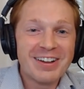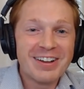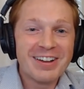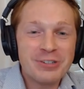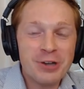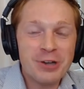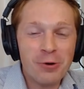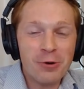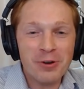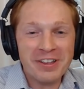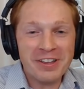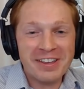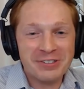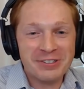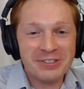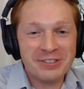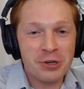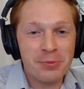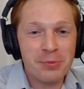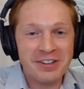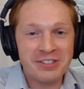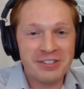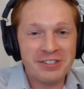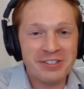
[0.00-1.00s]
Don't want to get too
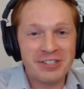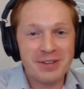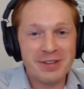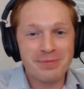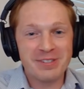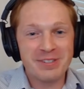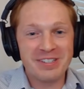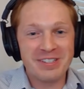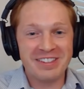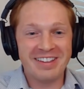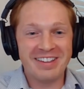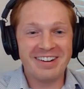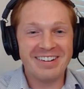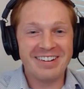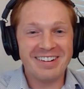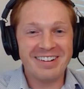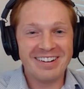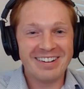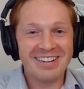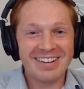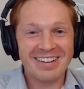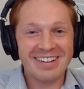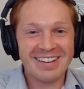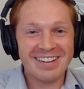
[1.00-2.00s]
many chips in
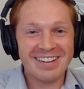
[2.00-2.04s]
there.